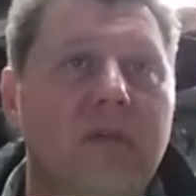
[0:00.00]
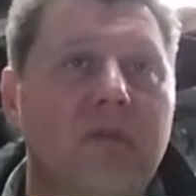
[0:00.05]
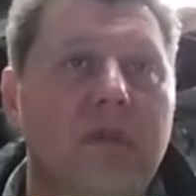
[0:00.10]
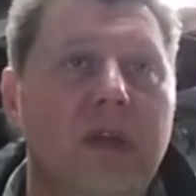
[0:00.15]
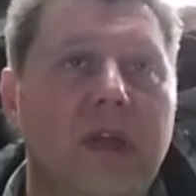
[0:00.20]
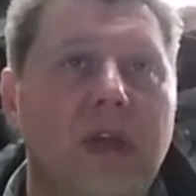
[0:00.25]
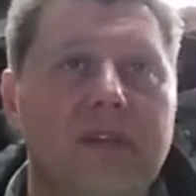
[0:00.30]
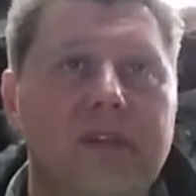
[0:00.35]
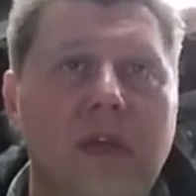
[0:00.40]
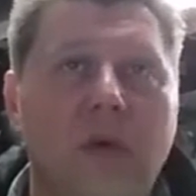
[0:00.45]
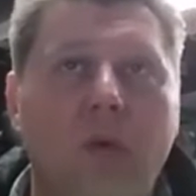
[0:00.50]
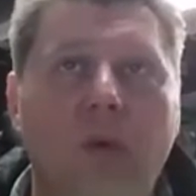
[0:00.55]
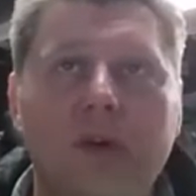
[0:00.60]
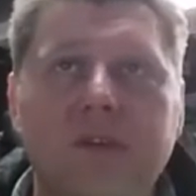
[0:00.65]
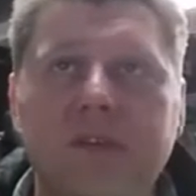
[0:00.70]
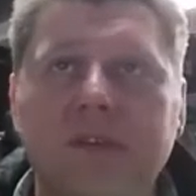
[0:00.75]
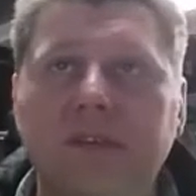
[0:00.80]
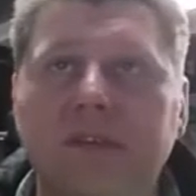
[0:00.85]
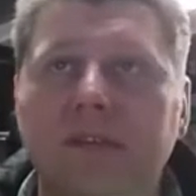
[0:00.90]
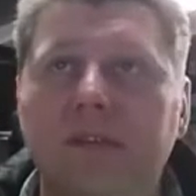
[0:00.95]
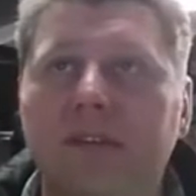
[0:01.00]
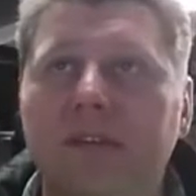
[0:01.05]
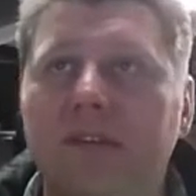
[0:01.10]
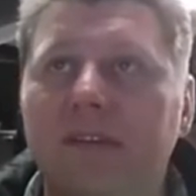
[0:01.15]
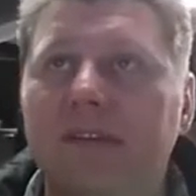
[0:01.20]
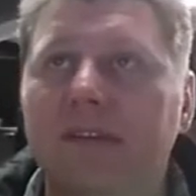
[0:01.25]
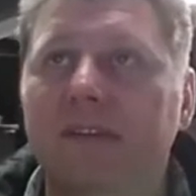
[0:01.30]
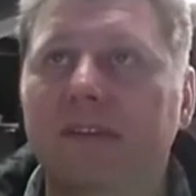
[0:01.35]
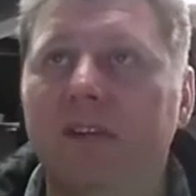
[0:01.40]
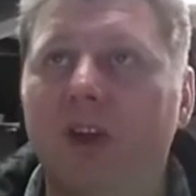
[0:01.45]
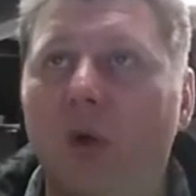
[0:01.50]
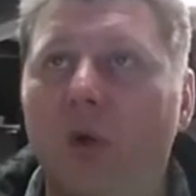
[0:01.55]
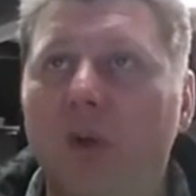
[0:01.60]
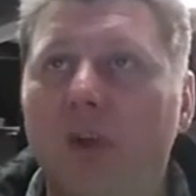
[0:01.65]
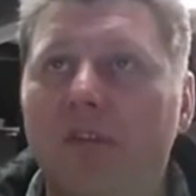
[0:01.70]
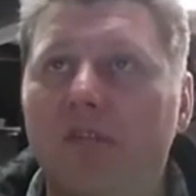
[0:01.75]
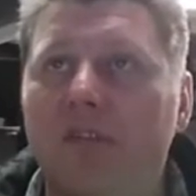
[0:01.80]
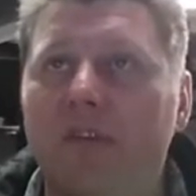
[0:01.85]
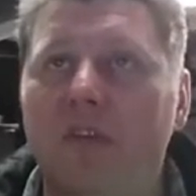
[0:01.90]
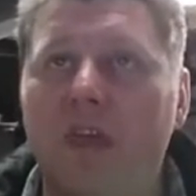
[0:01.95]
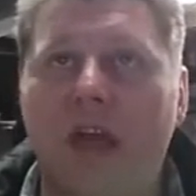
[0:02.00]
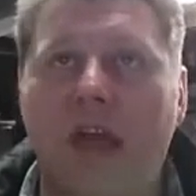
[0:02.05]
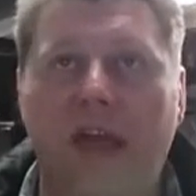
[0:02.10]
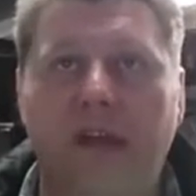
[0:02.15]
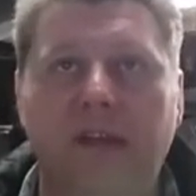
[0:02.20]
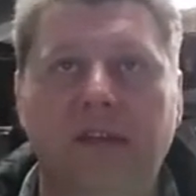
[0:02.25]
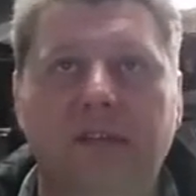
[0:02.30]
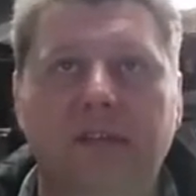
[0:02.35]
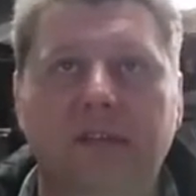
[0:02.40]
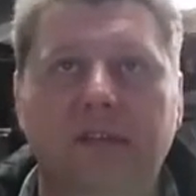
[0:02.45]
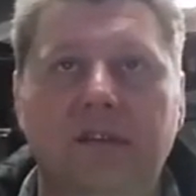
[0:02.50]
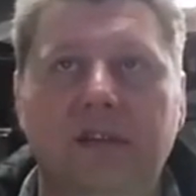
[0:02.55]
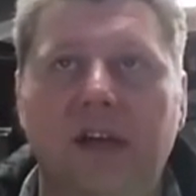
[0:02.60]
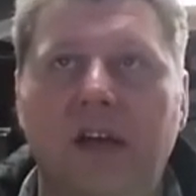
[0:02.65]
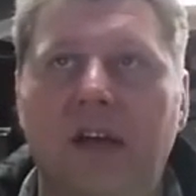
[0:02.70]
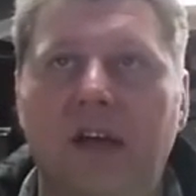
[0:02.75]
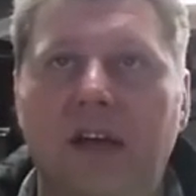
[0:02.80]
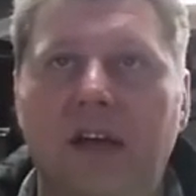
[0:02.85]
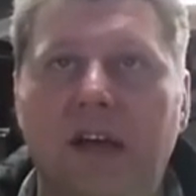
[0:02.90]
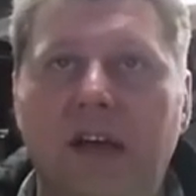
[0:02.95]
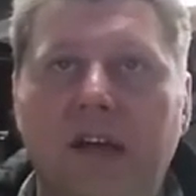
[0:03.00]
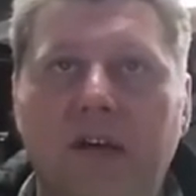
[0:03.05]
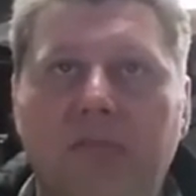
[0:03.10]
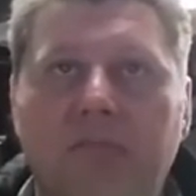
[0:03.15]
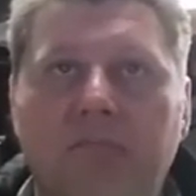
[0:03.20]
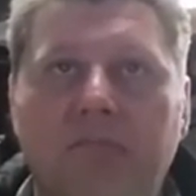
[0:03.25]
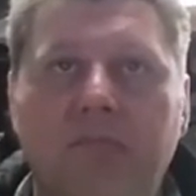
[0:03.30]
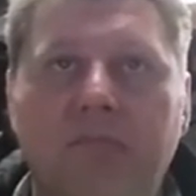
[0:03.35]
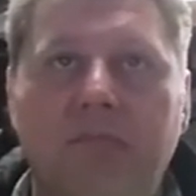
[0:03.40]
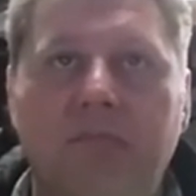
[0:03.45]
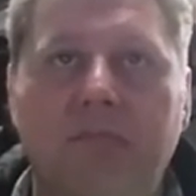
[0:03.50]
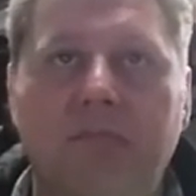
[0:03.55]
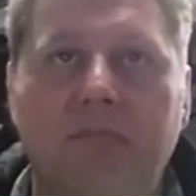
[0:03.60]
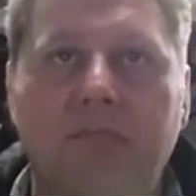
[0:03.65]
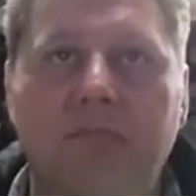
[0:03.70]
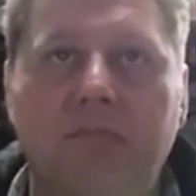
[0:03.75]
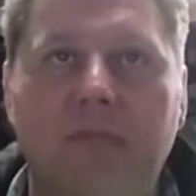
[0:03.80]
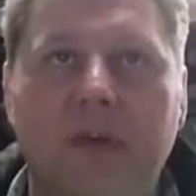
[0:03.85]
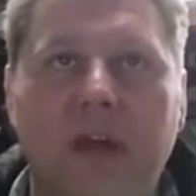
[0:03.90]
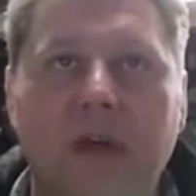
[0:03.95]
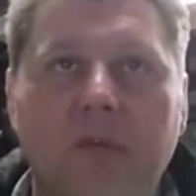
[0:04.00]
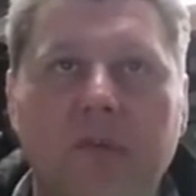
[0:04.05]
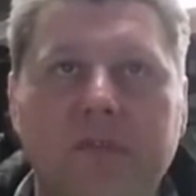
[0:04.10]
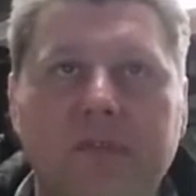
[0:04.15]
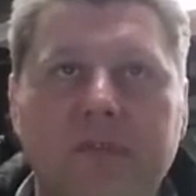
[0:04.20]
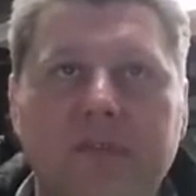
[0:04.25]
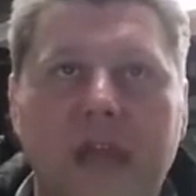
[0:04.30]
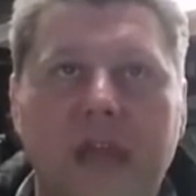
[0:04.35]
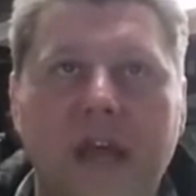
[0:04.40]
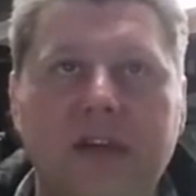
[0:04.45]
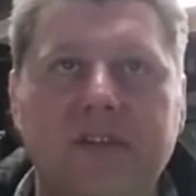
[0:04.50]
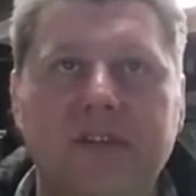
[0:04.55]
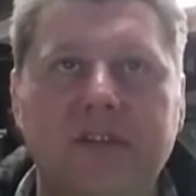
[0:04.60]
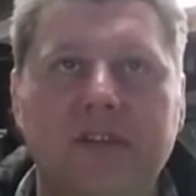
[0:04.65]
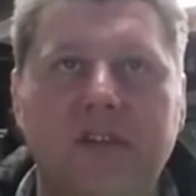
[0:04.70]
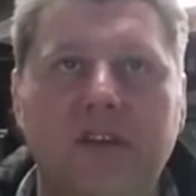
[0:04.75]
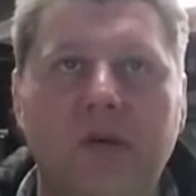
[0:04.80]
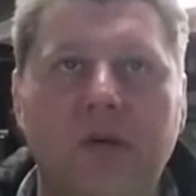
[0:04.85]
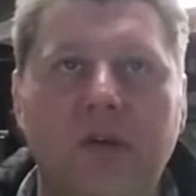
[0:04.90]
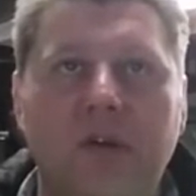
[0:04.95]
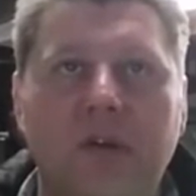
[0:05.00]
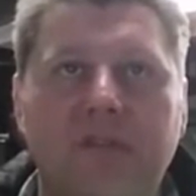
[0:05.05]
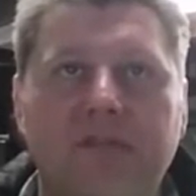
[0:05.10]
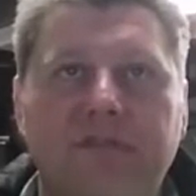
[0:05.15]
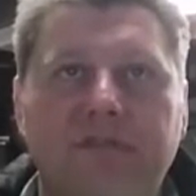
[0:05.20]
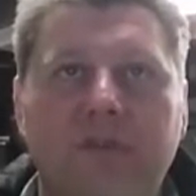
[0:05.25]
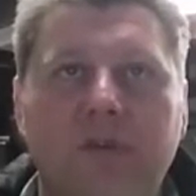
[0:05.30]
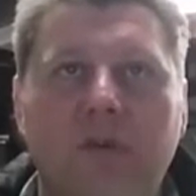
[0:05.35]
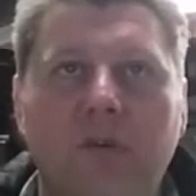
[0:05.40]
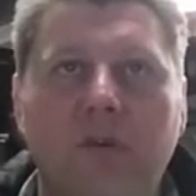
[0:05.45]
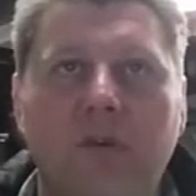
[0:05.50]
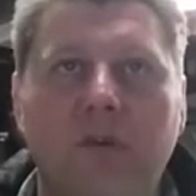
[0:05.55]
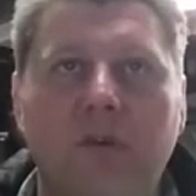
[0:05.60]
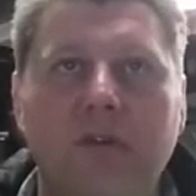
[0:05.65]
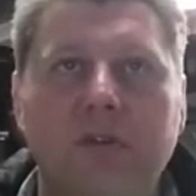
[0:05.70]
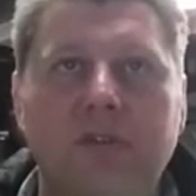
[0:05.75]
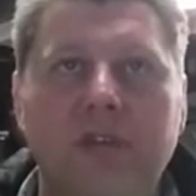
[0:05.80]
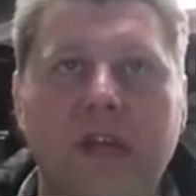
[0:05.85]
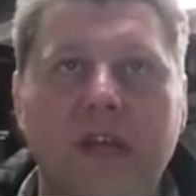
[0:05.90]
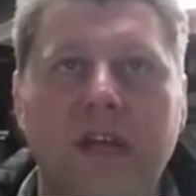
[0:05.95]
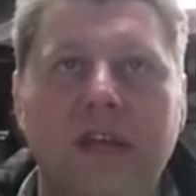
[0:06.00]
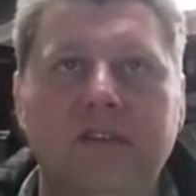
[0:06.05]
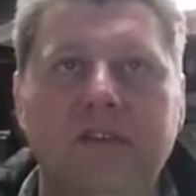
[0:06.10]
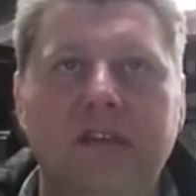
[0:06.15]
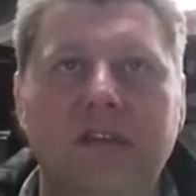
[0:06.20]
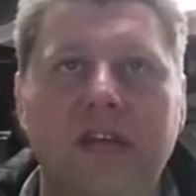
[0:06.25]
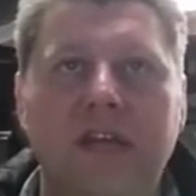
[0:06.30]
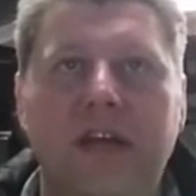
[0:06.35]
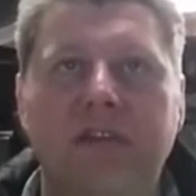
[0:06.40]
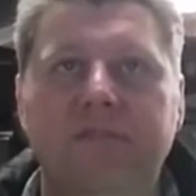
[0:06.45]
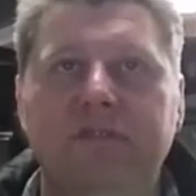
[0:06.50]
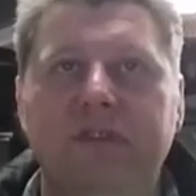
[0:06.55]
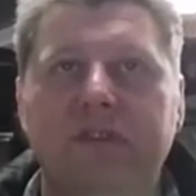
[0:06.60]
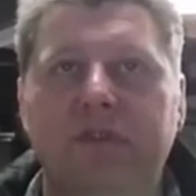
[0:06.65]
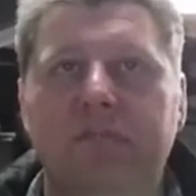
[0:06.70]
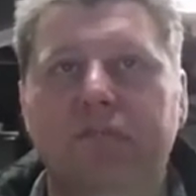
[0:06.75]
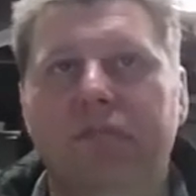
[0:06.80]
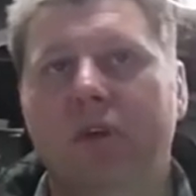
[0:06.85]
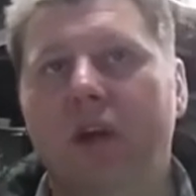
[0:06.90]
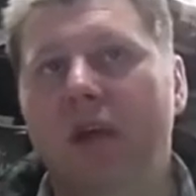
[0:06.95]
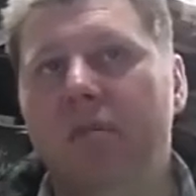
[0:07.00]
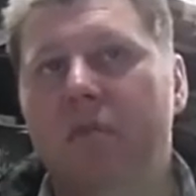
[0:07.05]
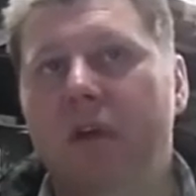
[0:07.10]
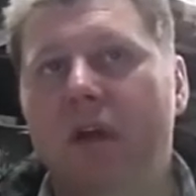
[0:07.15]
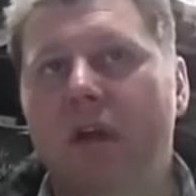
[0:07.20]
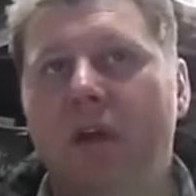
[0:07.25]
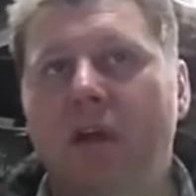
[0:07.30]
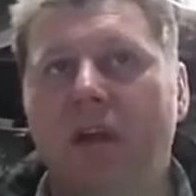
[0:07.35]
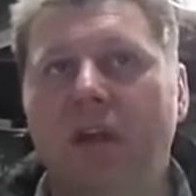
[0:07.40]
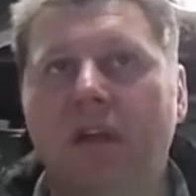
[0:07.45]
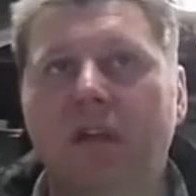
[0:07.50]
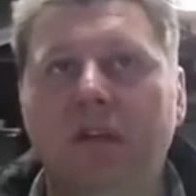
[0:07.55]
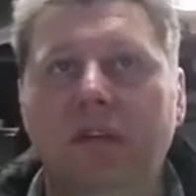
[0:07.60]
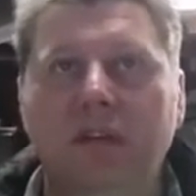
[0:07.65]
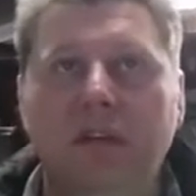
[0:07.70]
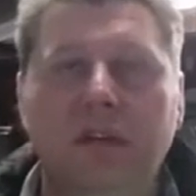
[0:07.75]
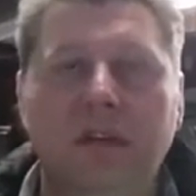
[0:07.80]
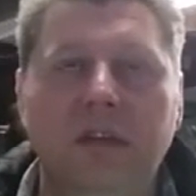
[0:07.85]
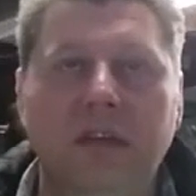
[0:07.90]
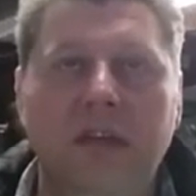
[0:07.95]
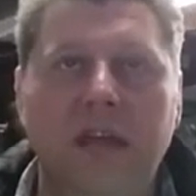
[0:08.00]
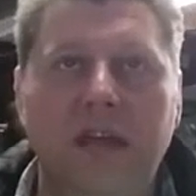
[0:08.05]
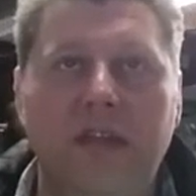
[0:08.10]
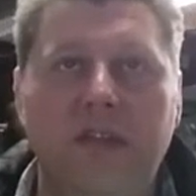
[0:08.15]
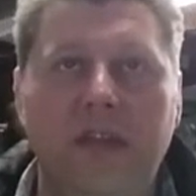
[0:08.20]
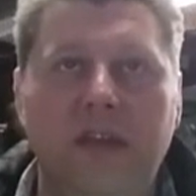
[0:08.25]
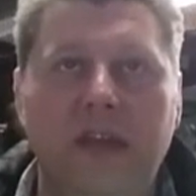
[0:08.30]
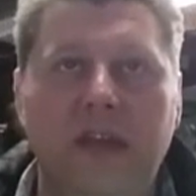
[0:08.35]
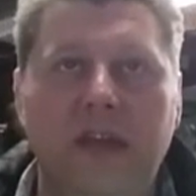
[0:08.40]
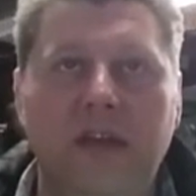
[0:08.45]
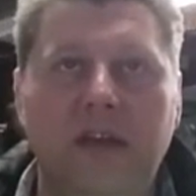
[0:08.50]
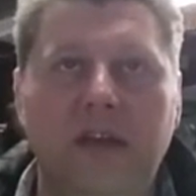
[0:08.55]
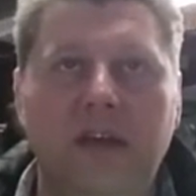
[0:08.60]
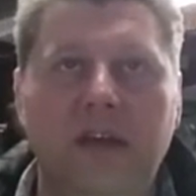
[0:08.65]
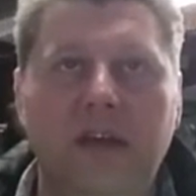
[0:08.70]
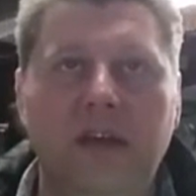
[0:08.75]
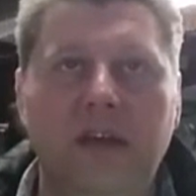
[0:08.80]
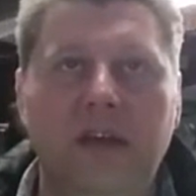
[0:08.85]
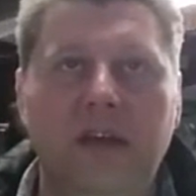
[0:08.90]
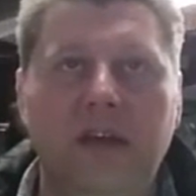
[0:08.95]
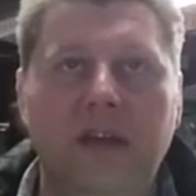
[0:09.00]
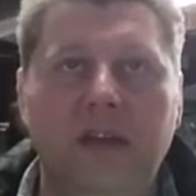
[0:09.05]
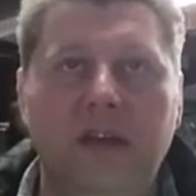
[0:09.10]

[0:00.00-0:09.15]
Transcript: Because I wasn't going for that. Um, I was actually going for 1018 after primary and then uh,